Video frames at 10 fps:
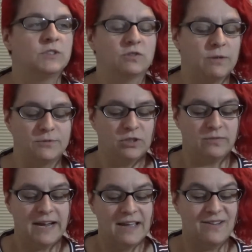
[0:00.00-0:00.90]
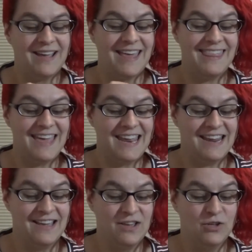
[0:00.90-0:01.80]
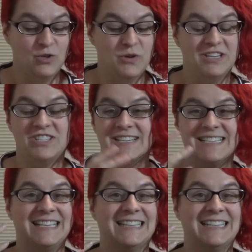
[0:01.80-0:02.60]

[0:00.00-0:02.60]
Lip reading: scrumption around, and then you can just